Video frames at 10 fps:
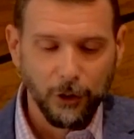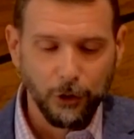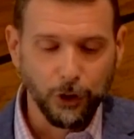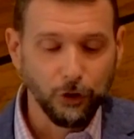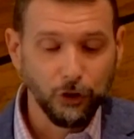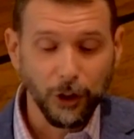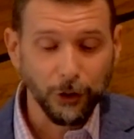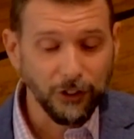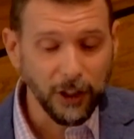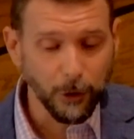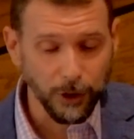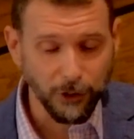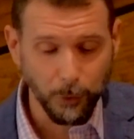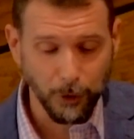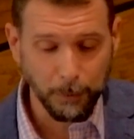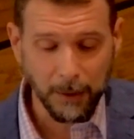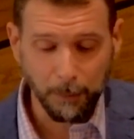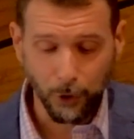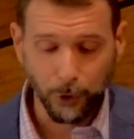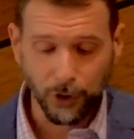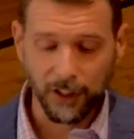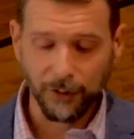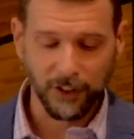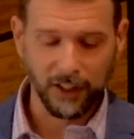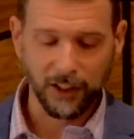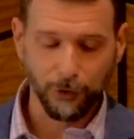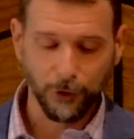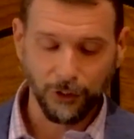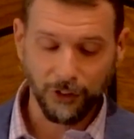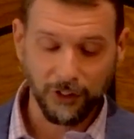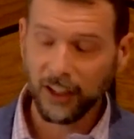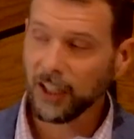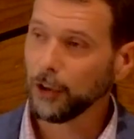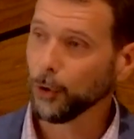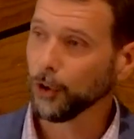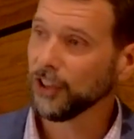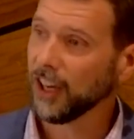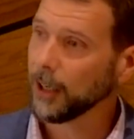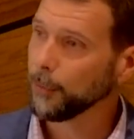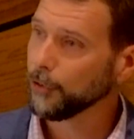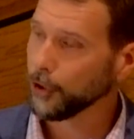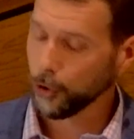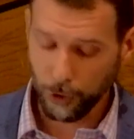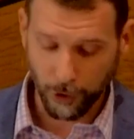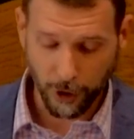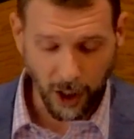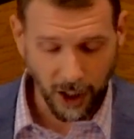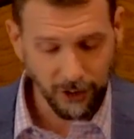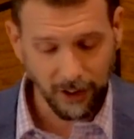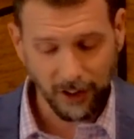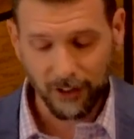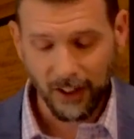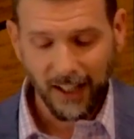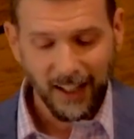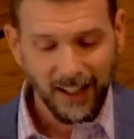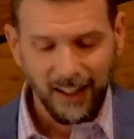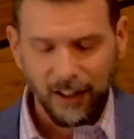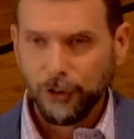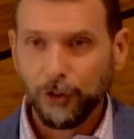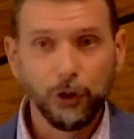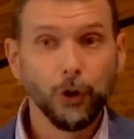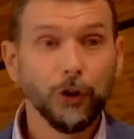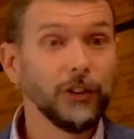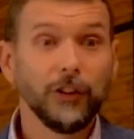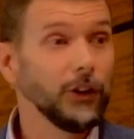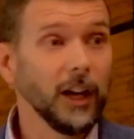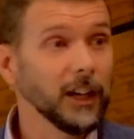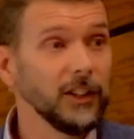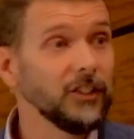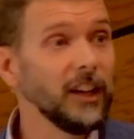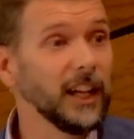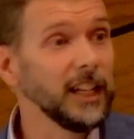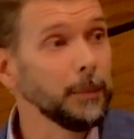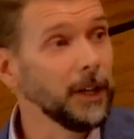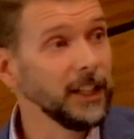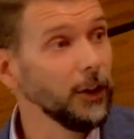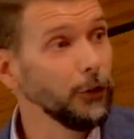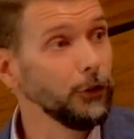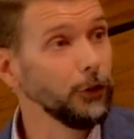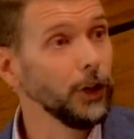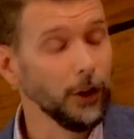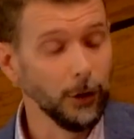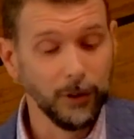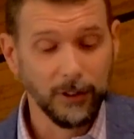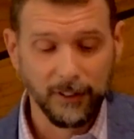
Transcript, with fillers: You can share secrets with people who live in a different city or time zone or continent, secure that they're not going to tell anybody else you know.